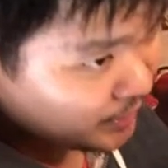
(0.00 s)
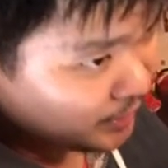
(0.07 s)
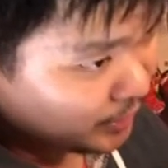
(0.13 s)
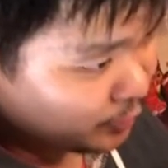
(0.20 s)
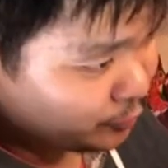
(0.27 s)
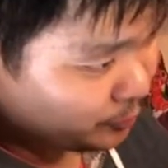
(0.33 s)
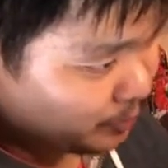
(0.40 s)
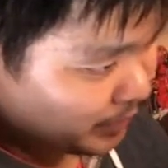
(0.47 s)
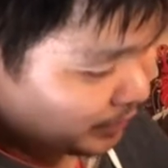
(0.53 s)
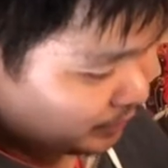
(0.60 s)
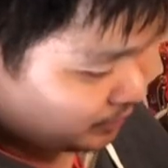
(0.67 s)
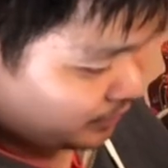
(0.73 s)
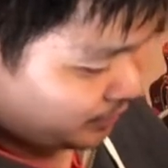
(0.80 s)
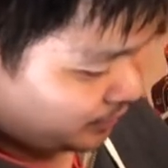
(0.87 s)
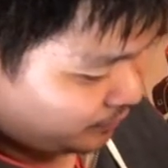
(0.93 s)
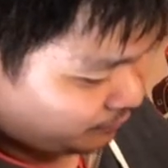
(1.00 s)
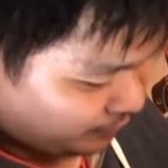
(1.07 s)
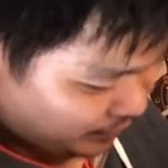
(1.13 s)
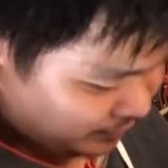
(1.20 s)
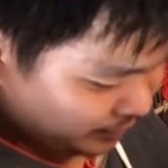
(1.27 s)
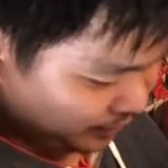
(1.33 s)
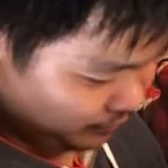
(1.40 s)
is big,
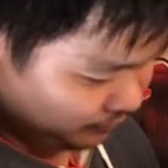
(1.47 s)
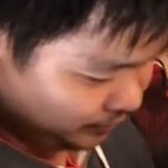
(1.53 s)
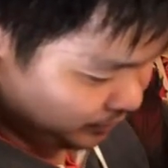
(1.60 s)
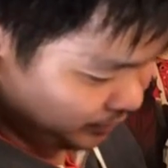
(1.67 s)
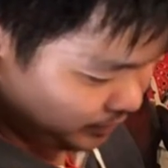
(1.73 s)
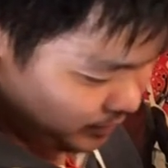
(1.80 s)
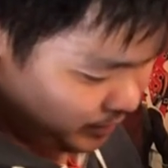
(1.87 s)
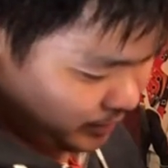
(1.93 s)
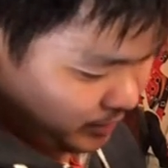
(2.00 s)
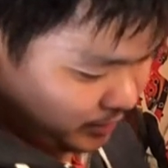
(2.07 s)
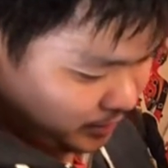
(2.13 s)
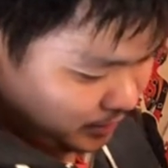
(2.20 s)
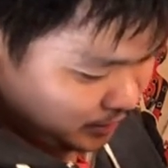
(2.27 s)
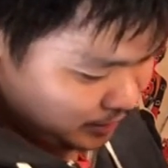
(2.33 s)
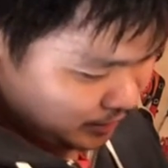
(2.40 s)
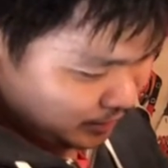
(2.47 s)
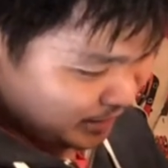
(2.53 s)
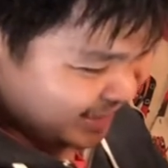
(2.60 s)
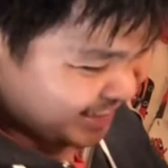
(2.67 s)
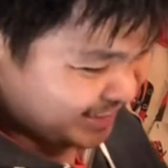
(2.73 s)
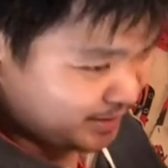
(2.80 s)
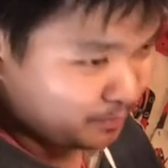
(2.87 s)
very heavy.
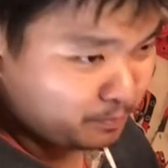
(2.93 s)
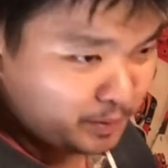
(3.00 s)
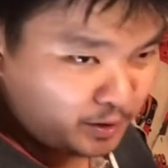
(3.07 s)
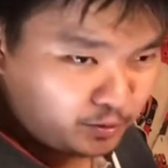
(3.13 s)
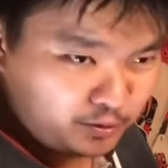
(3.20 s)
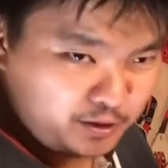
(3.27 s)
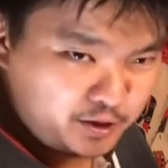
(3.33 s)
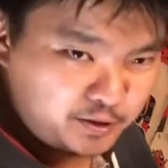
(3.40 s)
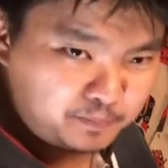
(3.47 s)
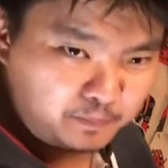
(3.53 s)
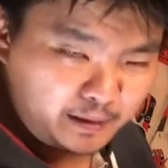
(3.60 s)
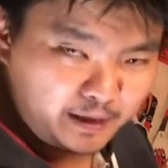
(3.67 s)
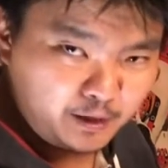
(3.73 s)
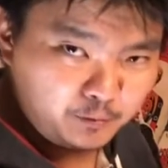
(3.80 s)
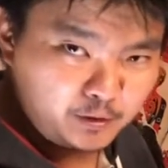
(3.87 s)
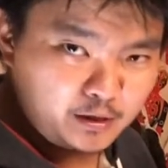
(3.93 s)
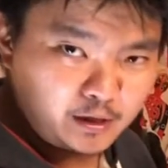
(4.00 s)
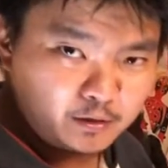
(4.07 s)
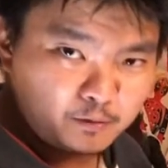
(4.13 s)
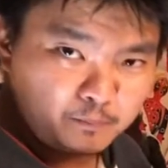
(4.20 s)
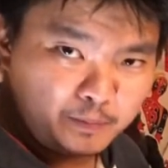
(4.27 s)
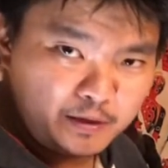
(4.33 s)
It's a bit to display with
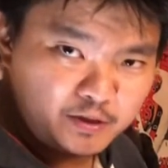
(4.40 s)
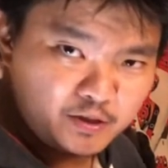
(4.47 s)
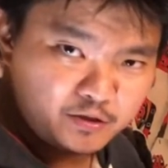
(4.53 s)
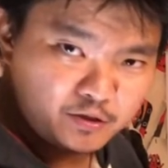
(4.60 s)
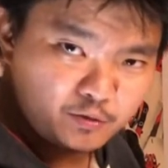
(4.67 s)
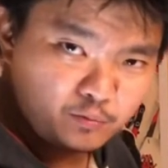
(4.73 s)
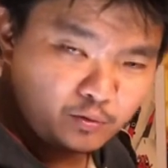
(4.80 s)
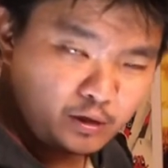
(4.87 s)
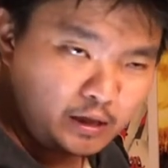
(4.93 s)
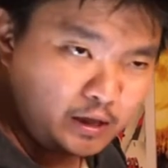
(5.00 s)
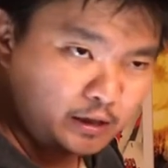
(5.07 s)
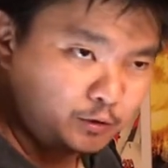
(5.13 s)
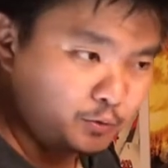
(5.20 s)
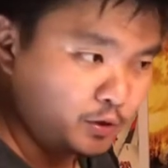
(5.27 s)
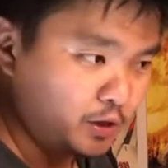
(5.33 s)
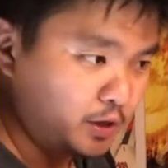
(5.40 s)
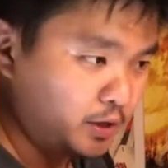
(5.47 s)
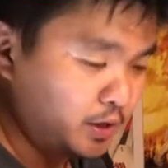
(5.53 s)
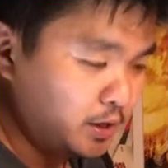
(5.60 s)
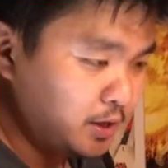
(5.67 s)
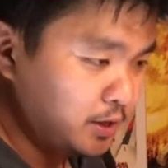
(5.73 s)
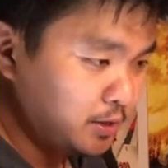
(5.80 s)
other pieces as well,
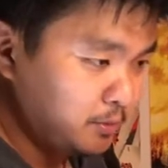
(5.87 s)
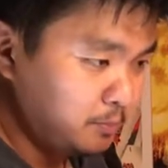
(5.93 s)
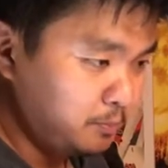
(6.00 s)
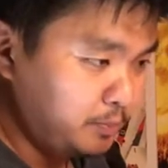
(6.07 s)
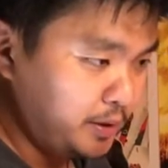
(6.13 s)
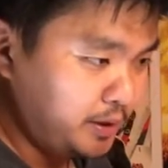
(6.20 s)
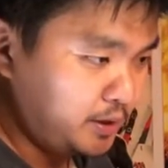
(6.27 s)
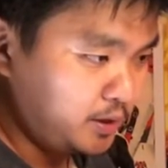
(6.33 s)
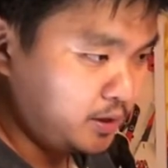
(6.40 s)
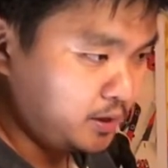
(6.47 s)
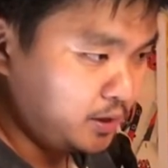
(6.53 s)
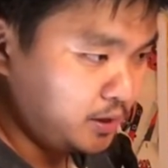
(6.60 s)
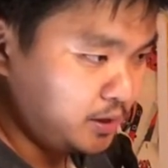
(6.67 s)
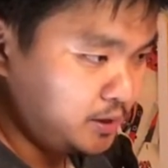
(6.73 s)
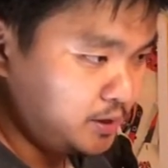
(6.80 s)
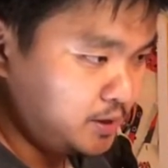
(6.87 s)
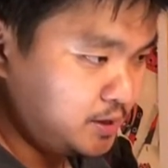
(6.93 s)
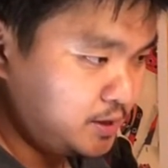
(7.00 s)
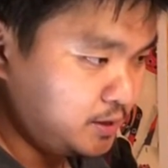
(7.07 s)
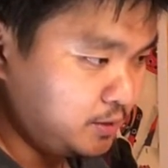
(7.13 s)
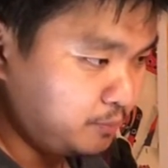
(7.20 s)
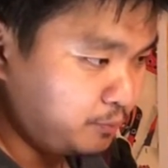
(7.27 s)
actually,
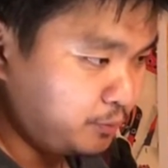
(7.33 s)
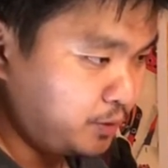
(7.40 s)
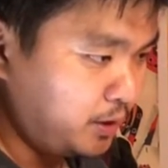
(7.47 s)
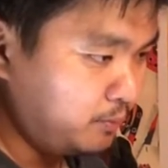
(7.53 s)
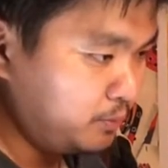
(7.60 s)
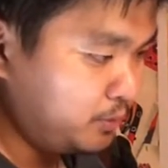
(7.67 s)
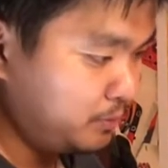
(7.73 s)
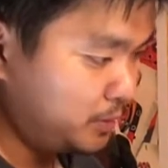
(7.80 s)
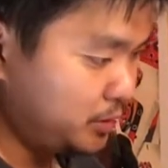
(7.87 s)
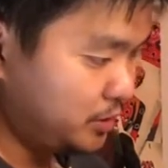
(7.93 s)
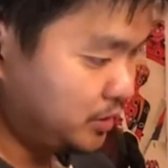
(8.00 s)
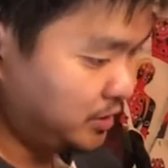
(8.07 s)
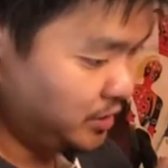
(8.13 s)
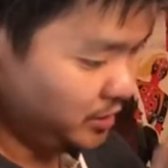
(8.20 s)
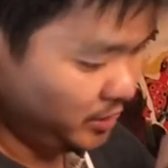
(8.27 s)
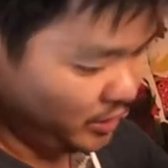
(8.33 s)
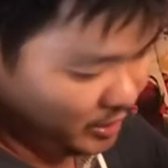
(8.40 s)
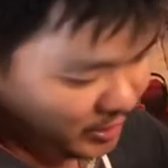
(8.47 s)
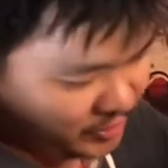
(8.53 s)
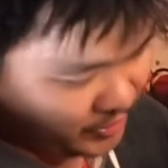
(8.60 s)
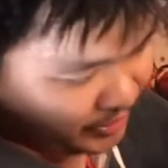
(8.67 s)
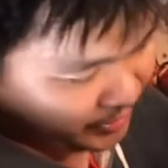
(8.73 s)
because the problem is
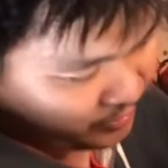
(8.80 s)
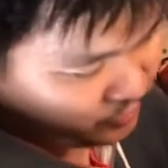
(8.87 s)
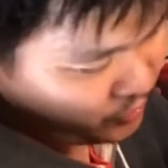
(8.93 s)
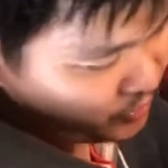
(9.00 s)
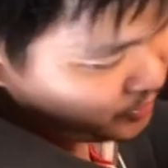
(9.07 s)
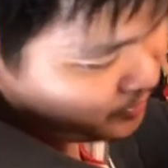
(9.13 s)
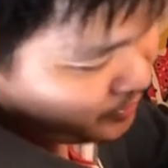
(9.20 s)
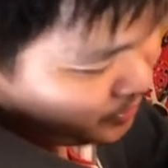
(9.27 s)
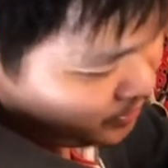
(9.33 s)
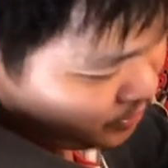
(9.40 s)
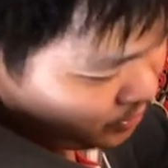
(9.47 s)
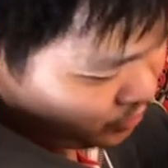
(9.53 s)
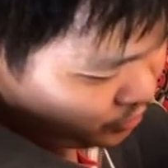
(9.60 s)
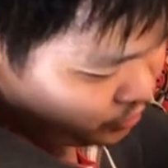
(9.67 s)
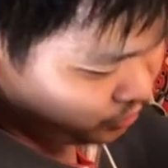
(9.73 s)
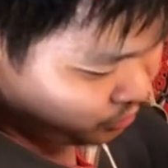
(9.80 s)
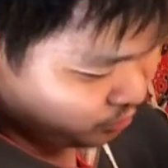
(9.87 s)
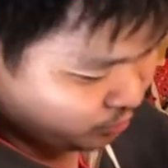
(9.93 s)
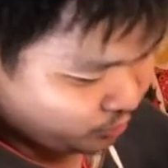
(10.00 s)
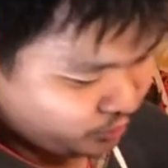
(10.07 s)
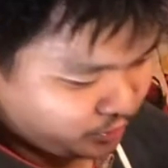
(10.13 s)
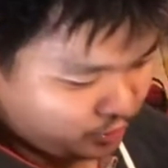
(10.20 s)
in his hands.
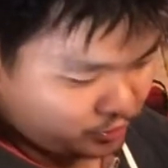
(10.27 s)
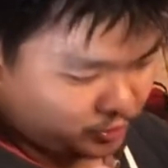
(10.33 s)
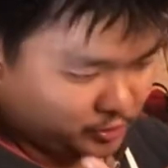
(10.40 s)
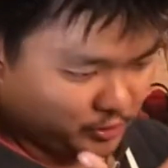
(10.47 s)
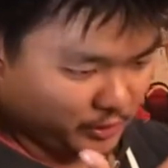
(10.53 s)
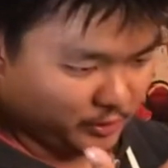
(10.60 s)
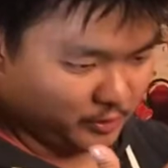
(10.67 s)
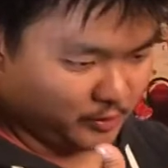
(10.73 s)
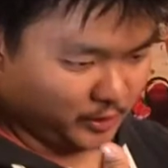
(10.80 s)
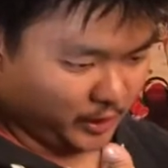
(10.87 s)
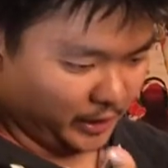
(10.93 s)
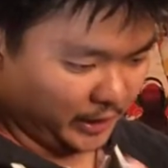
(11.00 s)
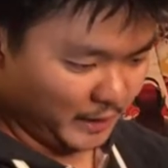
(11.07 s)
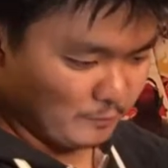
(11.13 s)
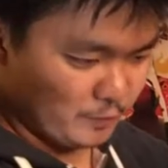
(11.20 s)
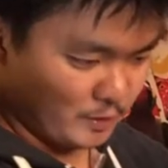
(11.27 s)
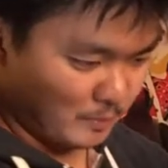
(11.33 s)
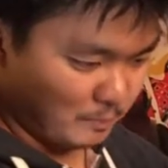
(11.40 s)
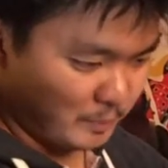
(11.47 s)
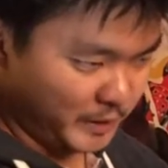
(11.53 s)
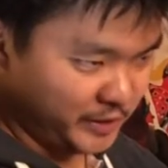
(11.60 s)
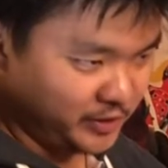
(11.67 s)
So there's like, I have
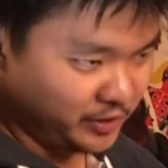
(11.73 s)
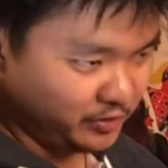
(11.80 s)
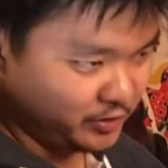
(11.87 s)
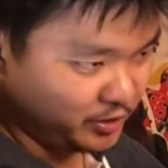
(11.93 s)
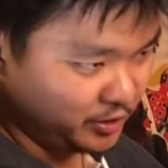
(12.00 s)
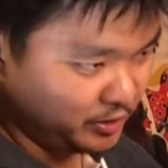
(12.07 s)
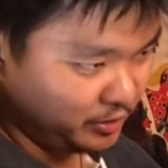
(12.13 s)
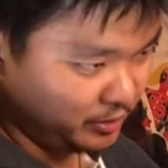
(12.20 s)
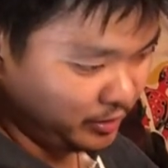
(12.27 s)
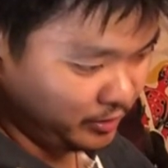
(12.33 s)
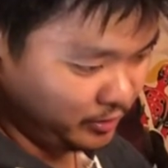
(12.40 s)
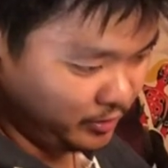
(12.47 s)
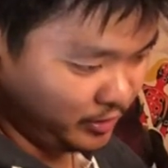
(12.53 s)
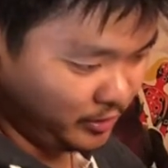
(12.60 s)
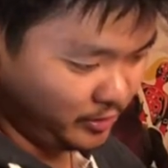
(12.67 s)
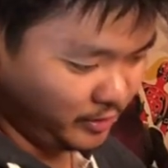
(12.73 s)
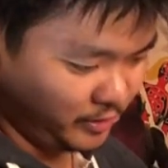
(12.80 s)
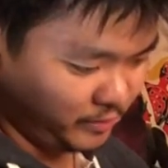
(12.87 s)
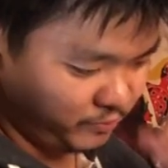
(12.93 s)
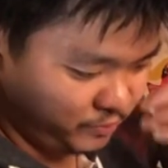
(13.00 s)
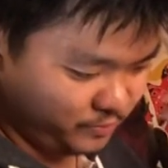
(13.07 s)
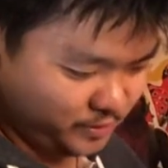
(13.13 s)
some pieces here, and then
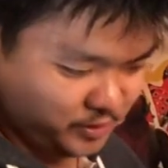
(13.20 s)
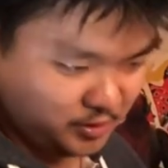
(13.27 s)
if